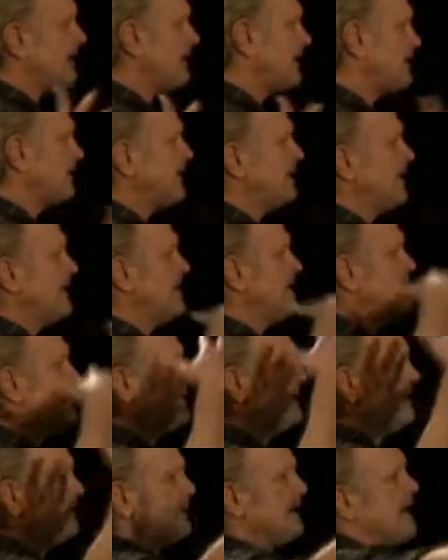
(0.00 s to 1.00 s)
then
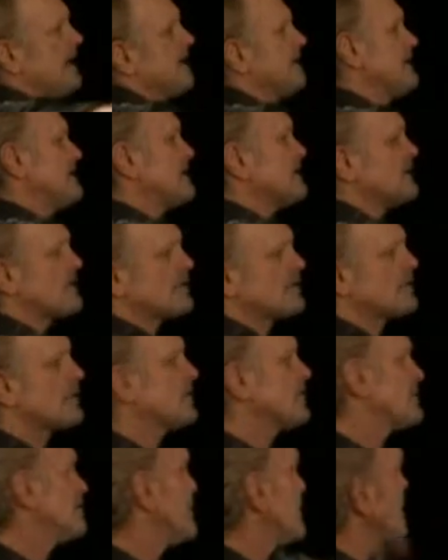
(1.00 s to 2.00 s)
that God is the source